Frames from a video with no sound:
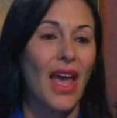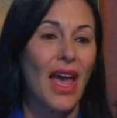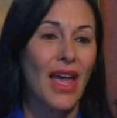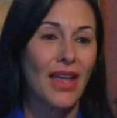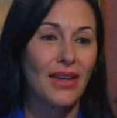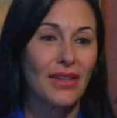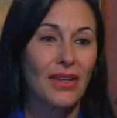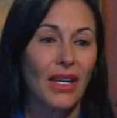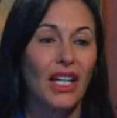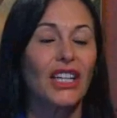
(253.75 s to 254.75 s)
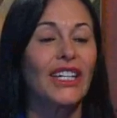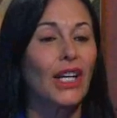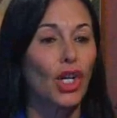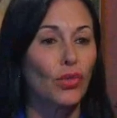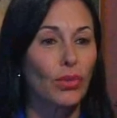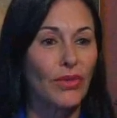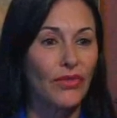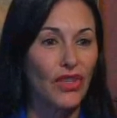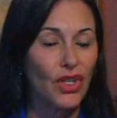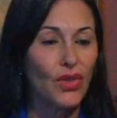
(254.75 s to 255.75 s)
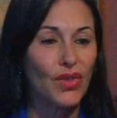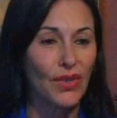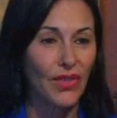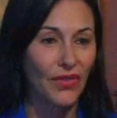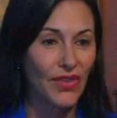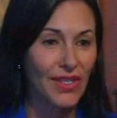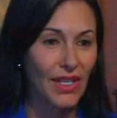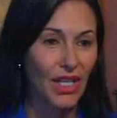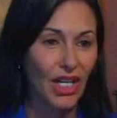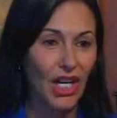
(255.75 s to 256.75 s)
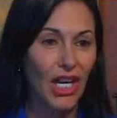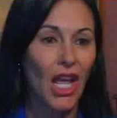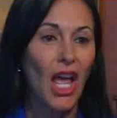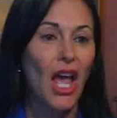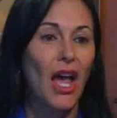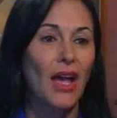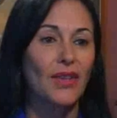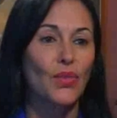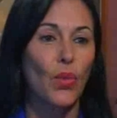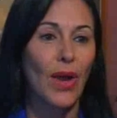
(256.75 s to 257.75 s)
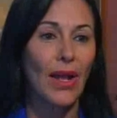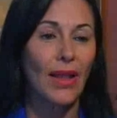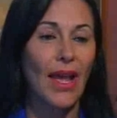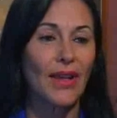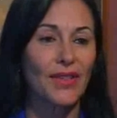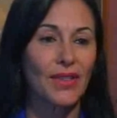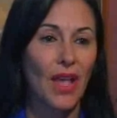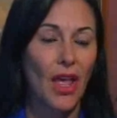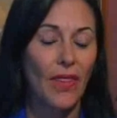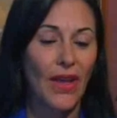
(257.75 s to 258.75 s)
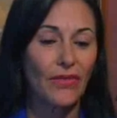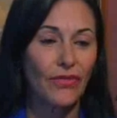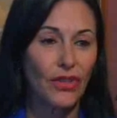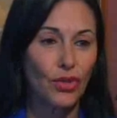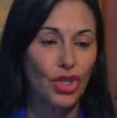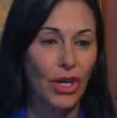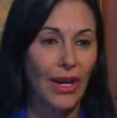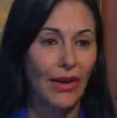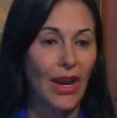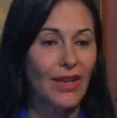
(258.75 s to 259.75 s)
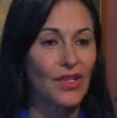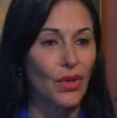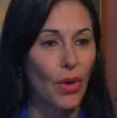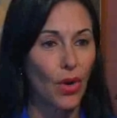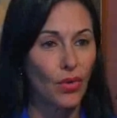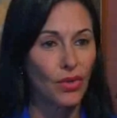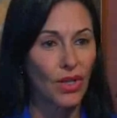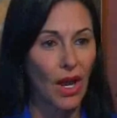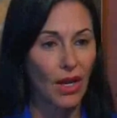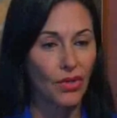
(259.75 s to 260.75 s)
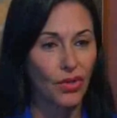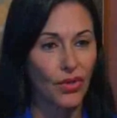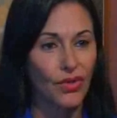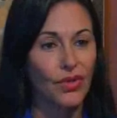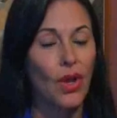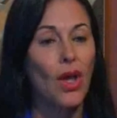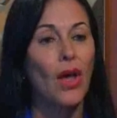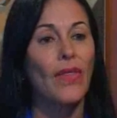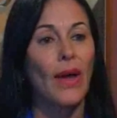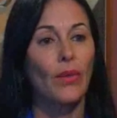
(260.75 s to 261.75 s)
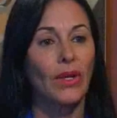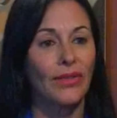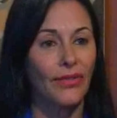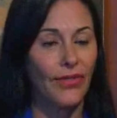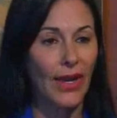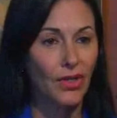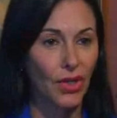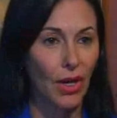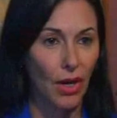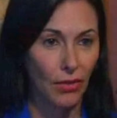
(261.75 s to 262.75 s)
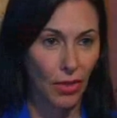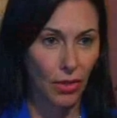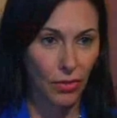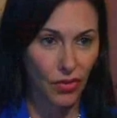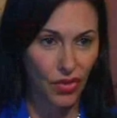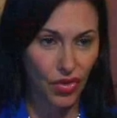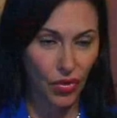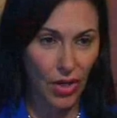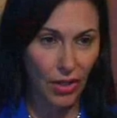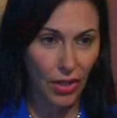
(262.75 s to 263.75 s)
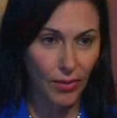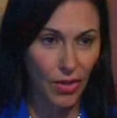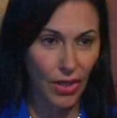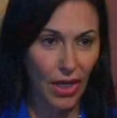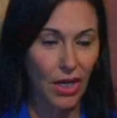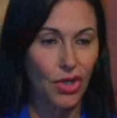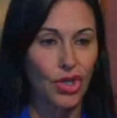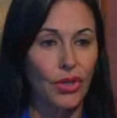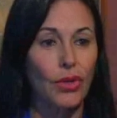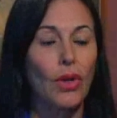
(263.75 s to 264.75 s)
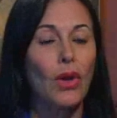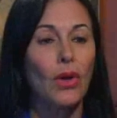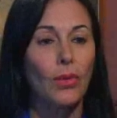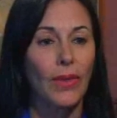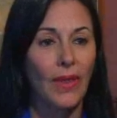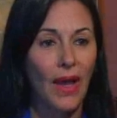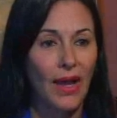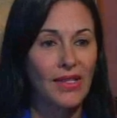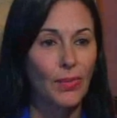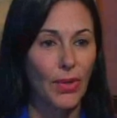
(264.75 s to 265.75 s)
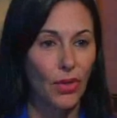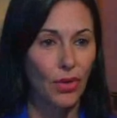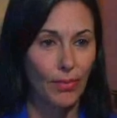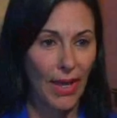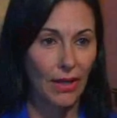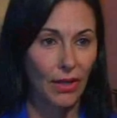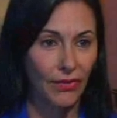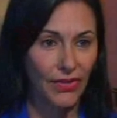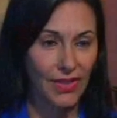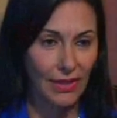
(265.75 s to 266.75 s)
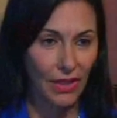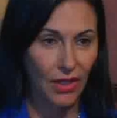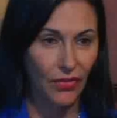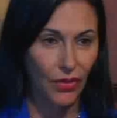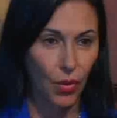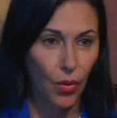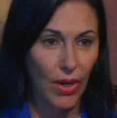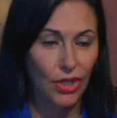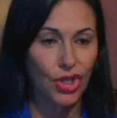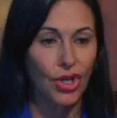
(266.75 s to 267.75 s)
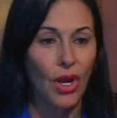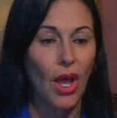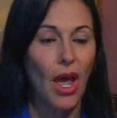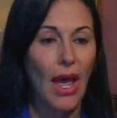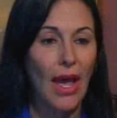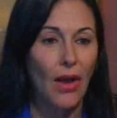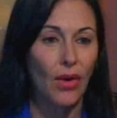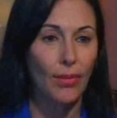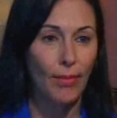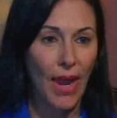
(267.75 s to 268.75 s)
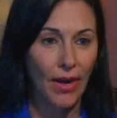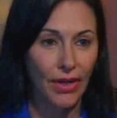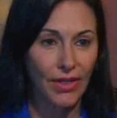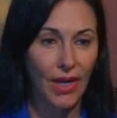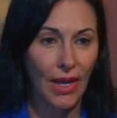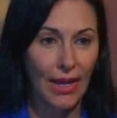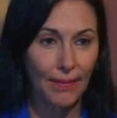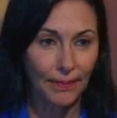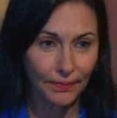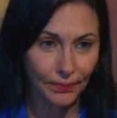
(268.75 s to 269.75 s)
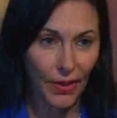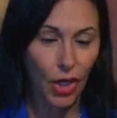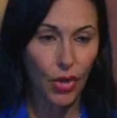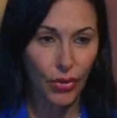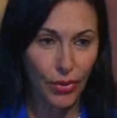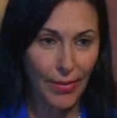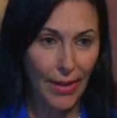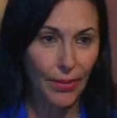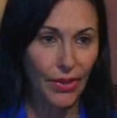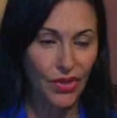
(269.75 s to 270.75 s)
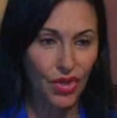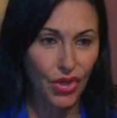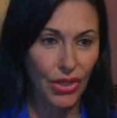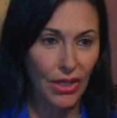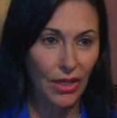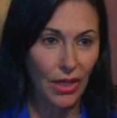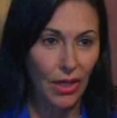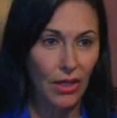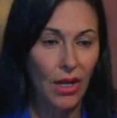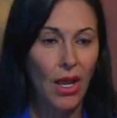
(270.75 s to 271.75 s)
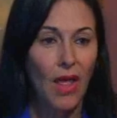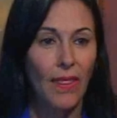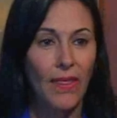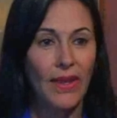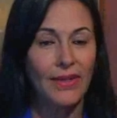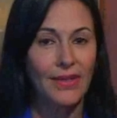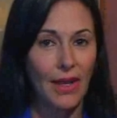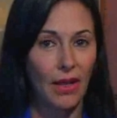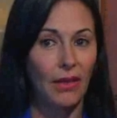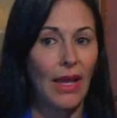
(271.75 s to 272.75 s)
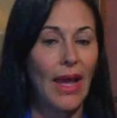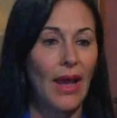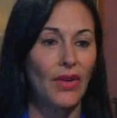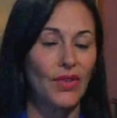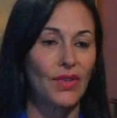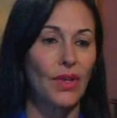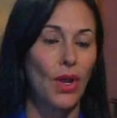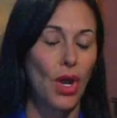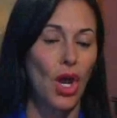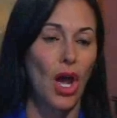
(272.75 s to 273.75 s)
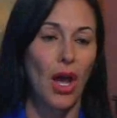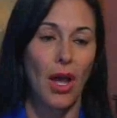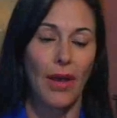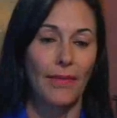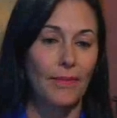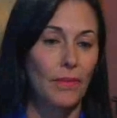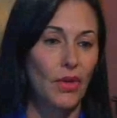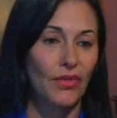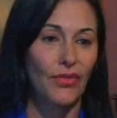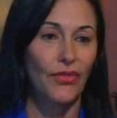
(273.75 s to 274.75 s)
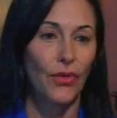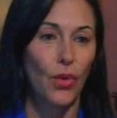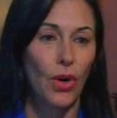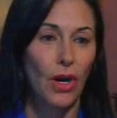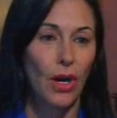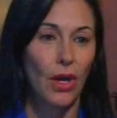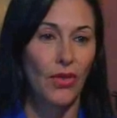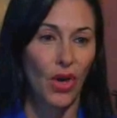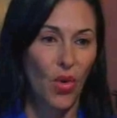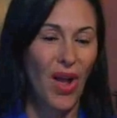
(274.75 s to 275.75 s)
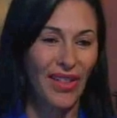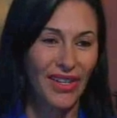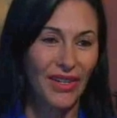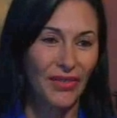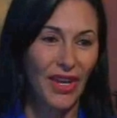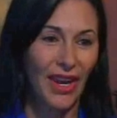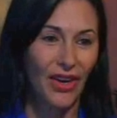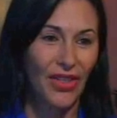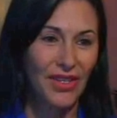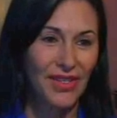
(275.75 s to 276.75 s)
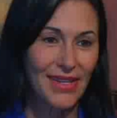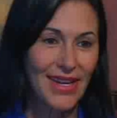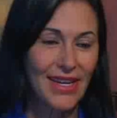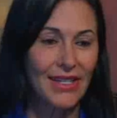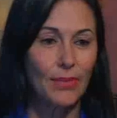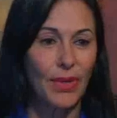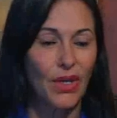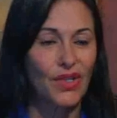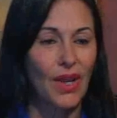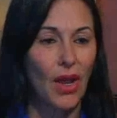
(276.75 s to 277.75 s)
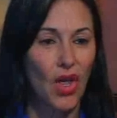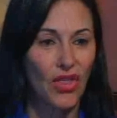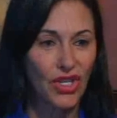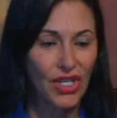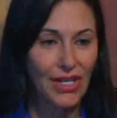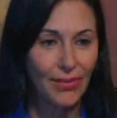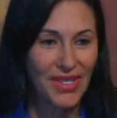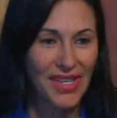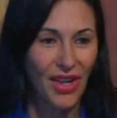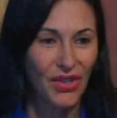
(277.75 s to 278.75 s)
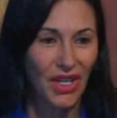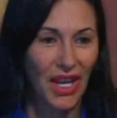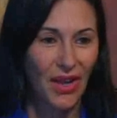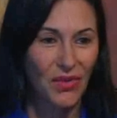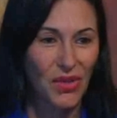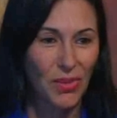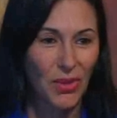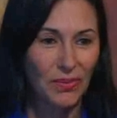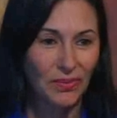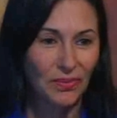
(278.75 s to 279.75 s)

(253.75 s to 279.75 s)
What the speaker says: and clinical reviews of the facility, as well as that Future Care has their own doctors that will effect a strong communication with the hospital or medical facility for which our maritime crew member is treating in. This allows for the quality of care that's needed because the team is held accountable.